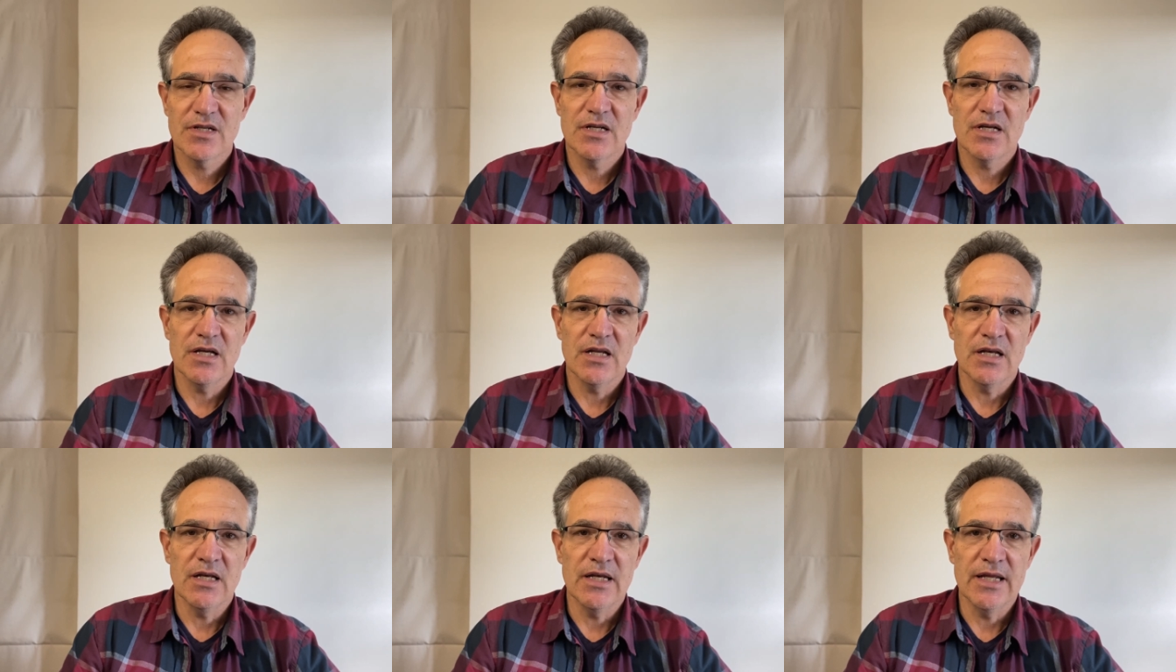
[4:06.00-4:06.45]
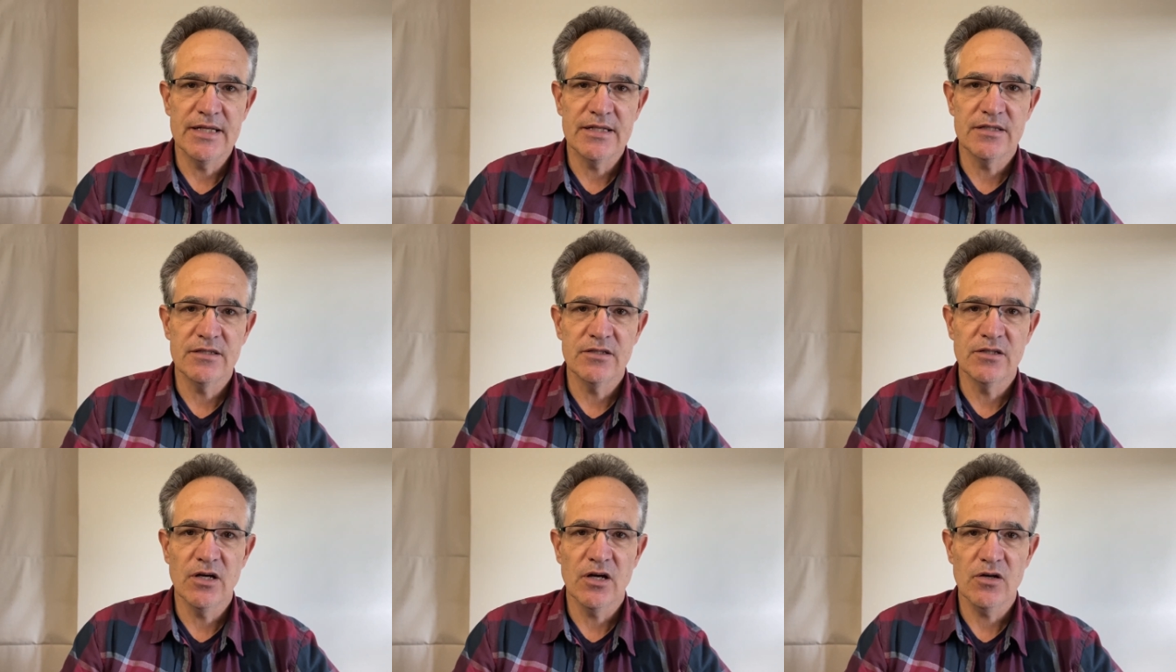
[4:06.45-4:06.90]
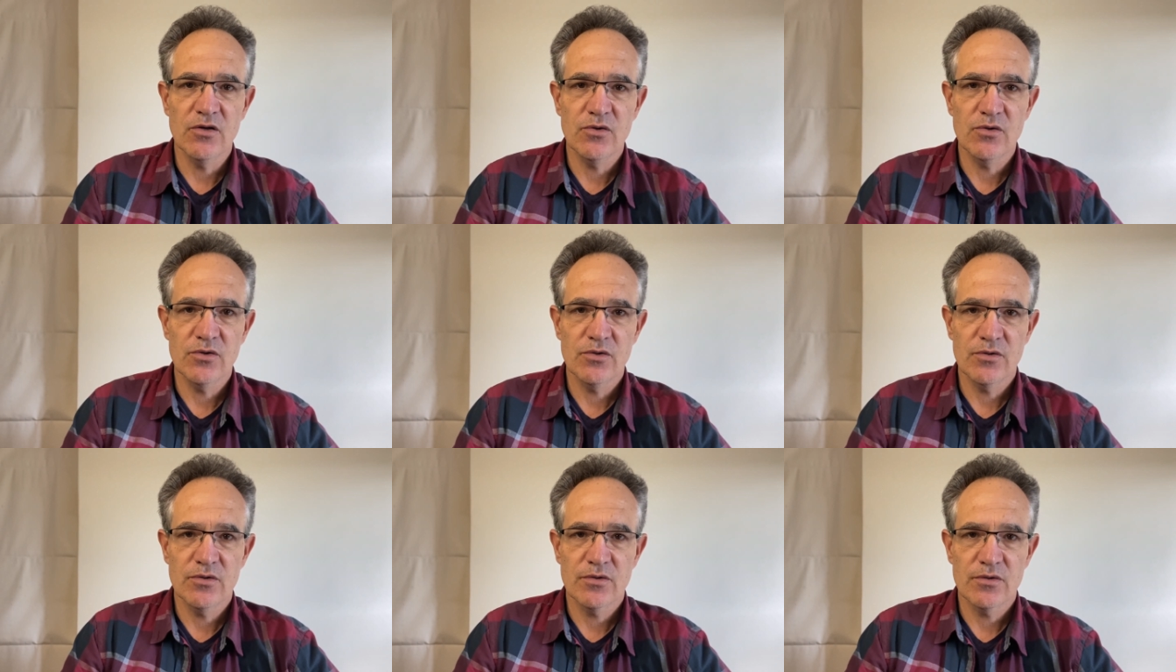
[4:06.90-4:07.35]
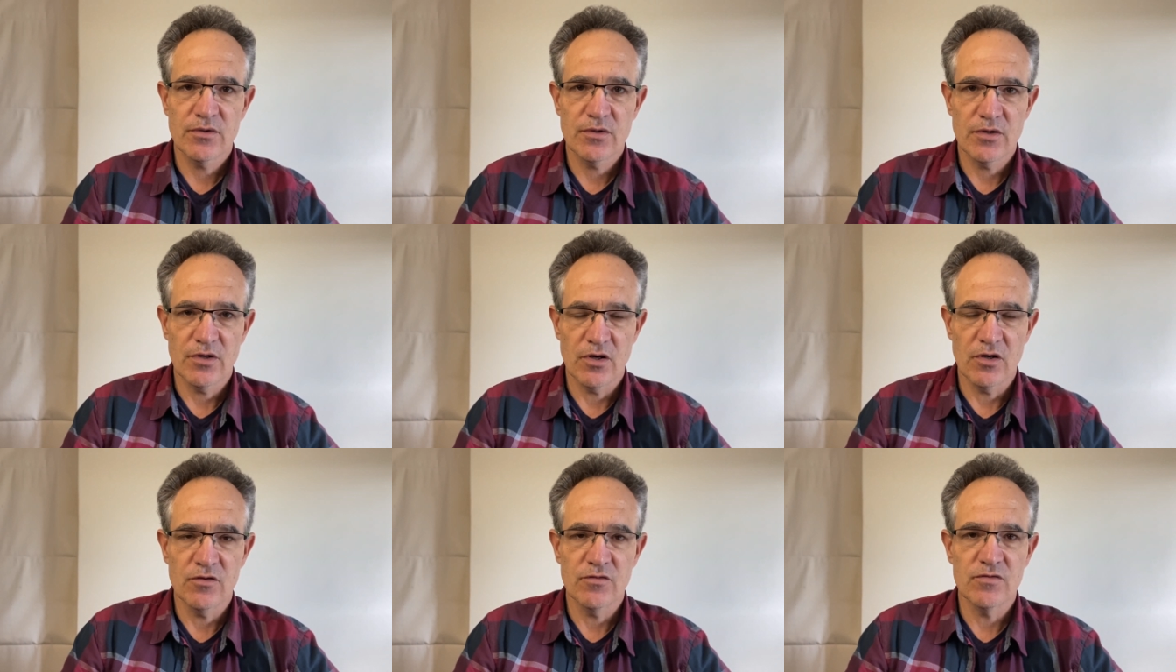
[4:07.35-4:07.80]
let go
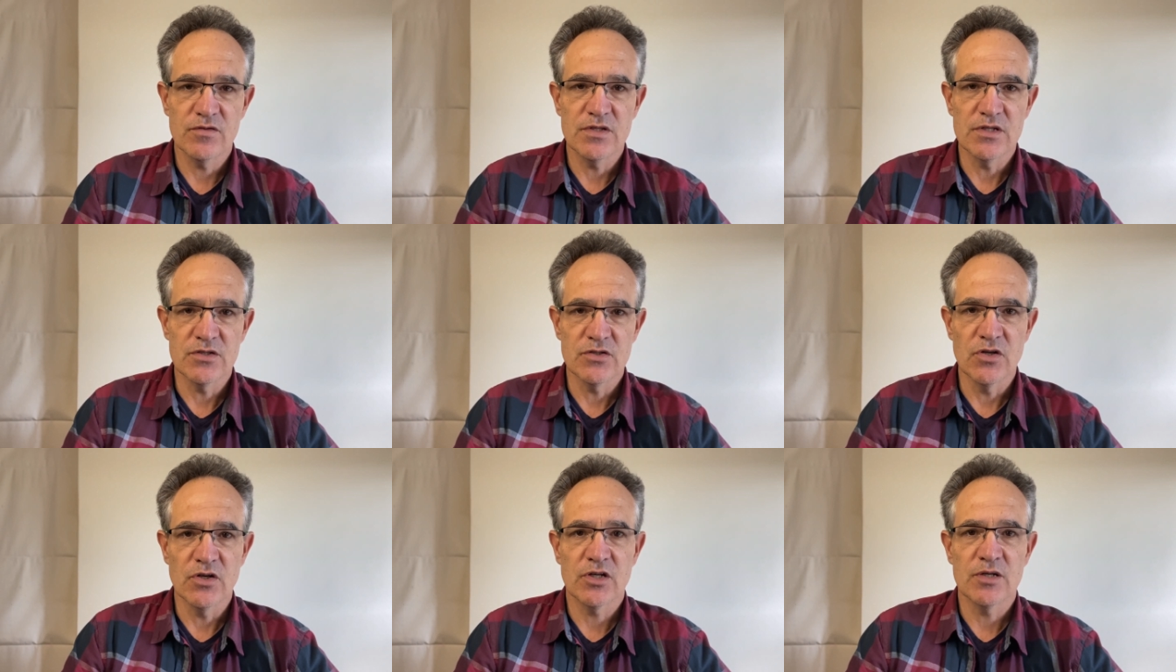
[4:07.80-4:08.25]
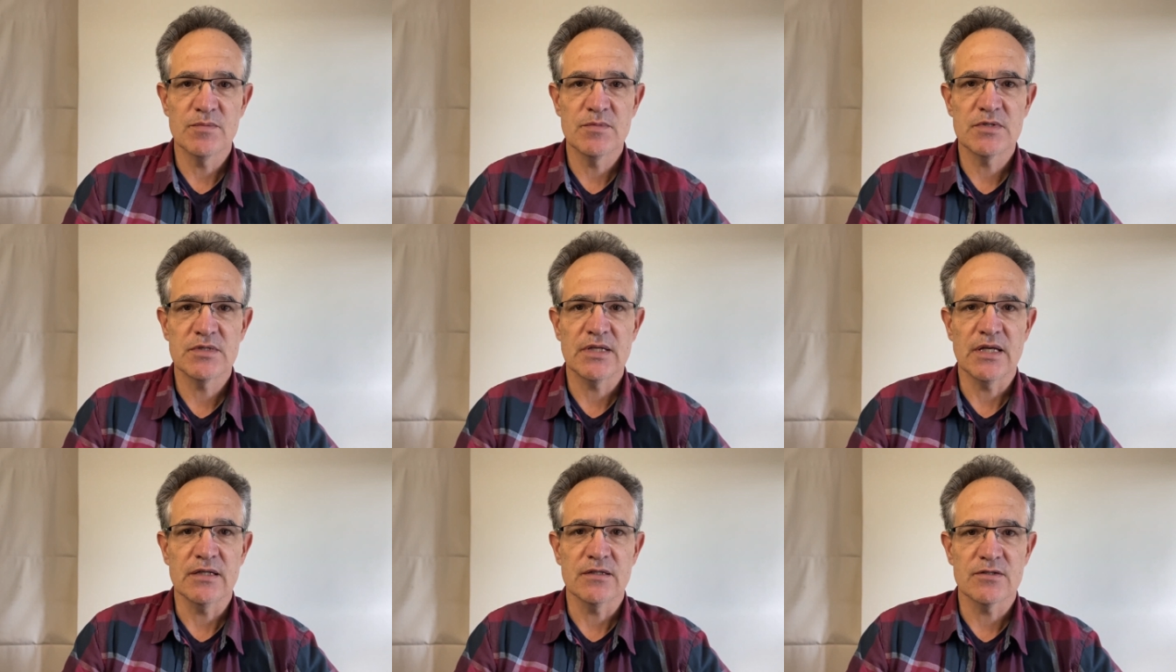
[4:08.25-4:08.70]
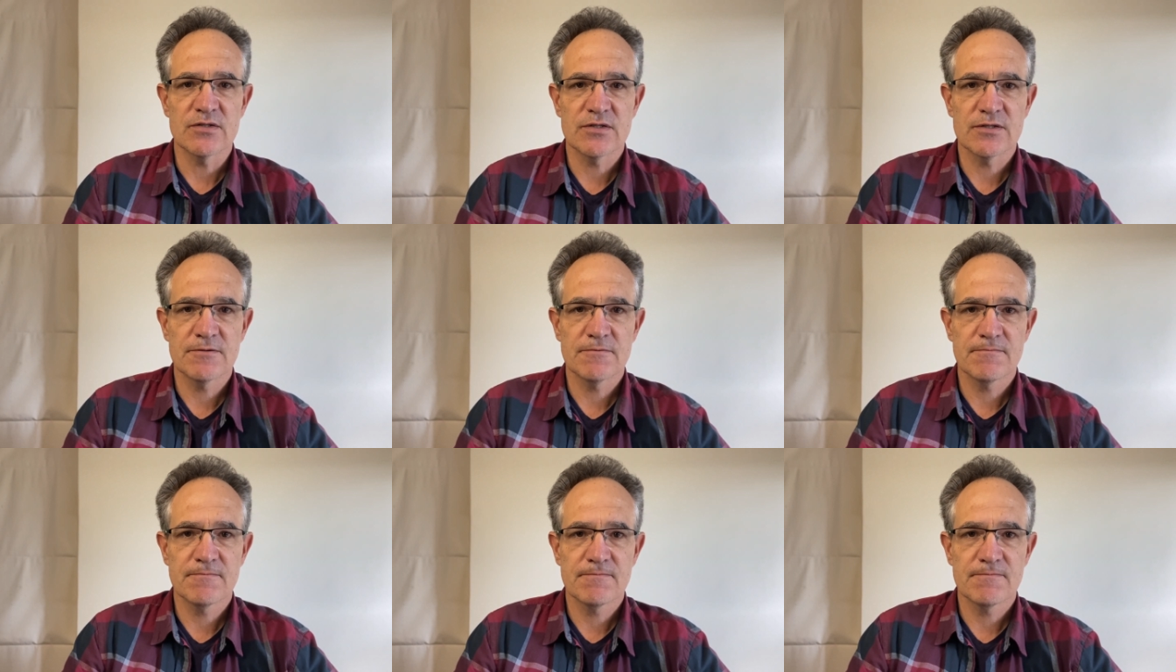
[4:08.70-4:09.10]
of the circumstance.